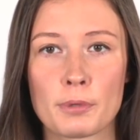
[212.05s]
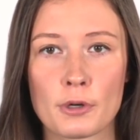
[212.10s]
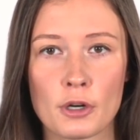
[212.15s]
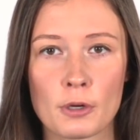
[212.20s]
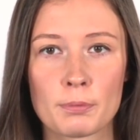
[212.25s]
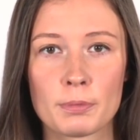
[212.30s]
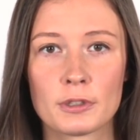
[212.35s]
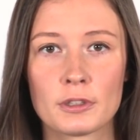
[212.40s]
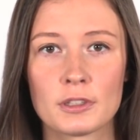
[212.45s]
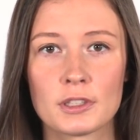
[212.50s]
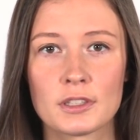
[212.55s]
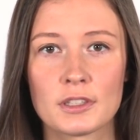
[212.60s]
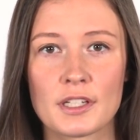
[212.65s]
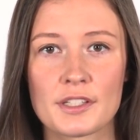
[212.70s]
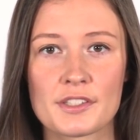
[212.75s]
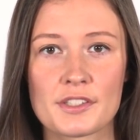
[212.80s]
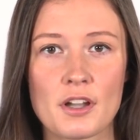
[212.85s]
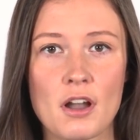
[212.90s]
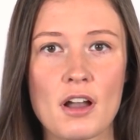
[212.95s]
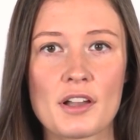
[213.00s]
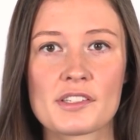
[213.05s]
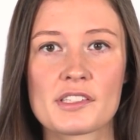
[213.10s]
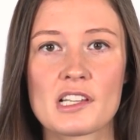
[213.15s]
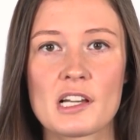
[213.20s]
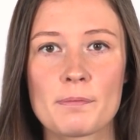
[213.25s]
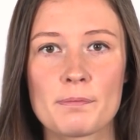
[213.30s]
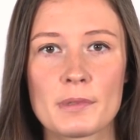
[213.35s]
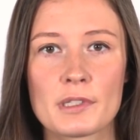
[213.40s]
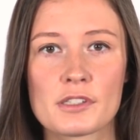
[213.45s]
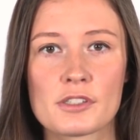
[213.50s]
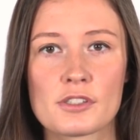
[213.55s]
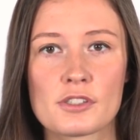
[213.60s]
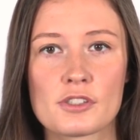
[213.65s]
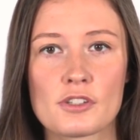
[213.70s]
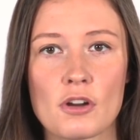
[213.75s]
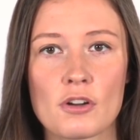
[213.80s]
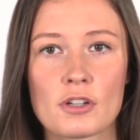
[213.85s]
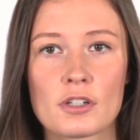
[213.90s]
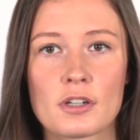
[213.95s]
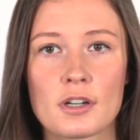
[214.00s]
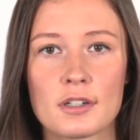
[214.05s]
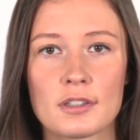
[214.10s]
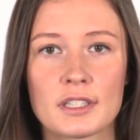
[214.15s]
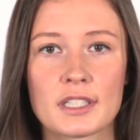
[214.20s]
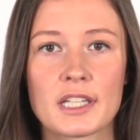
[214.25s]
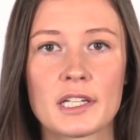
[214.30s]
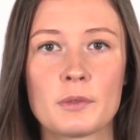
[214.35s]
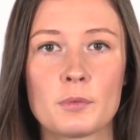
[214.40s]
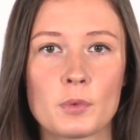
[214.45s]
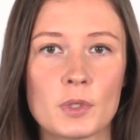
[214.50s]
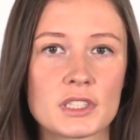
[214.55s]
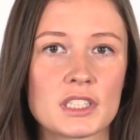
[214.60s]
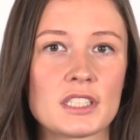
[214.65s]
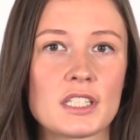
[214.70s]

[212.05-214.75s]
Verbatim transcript: purple a toss up and start calling it what